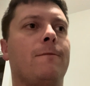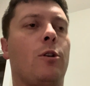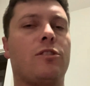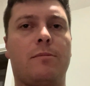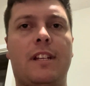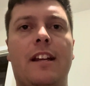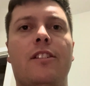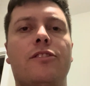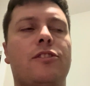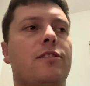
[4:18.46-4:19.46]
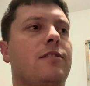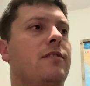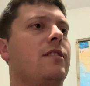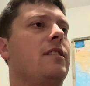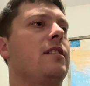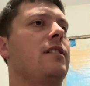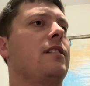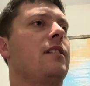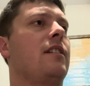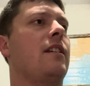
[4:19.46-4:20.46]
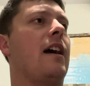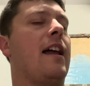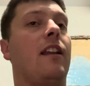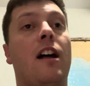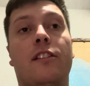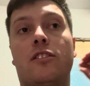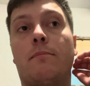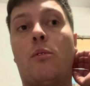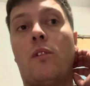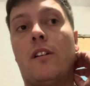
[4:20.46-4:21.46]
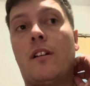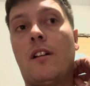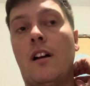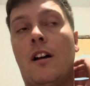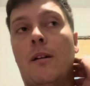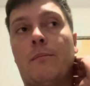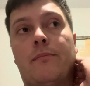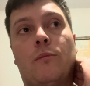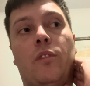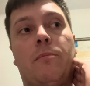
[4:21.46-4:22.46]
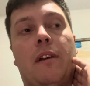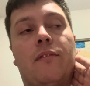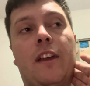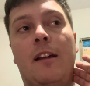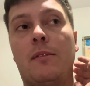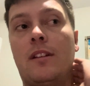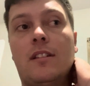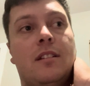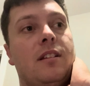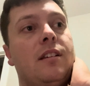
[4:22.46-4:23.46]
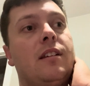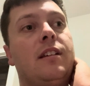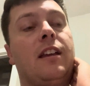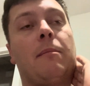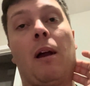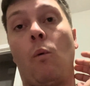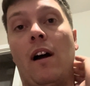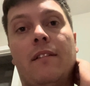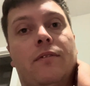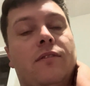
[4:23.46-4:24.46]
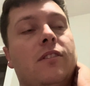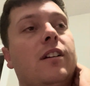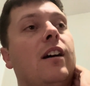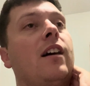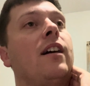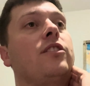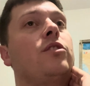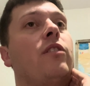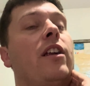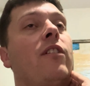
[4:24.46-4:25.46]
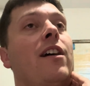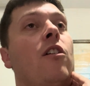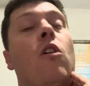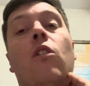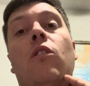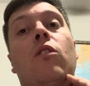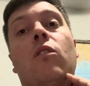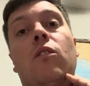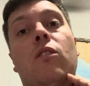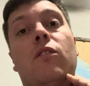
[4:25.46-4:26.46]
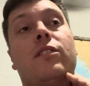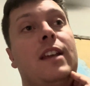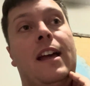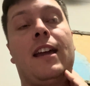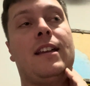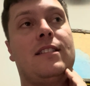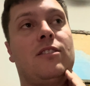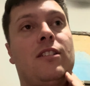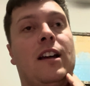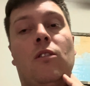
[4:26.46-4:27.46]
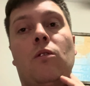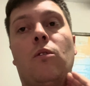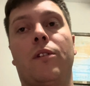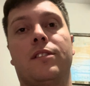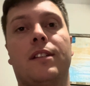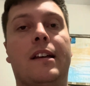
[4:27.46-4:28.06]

were some tears. I had a lot of support with my family and my wife. She ran around all day during that whole course.